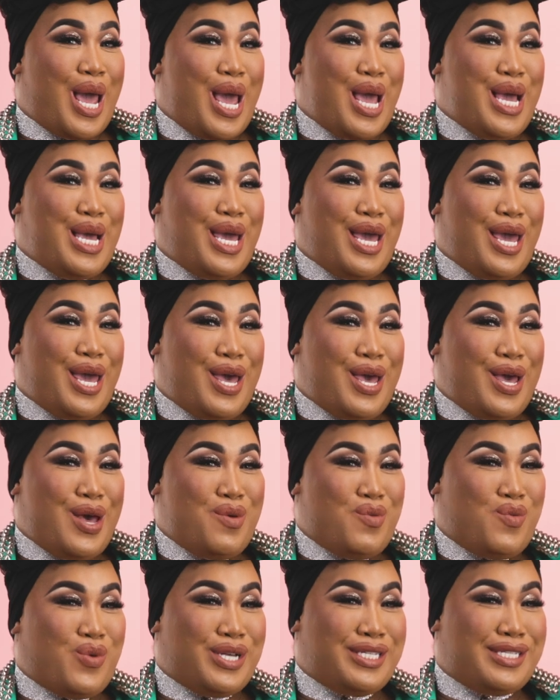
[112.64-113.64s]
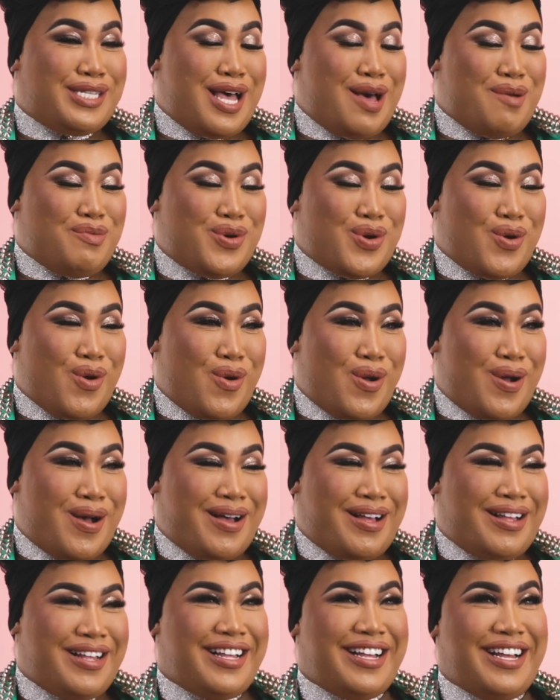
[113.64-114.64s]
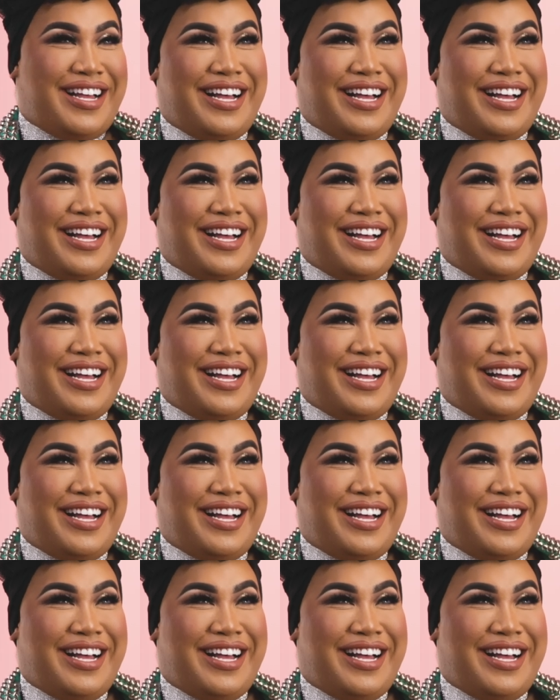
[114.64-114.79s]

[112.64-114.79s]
Hey Kim, what's up, girl?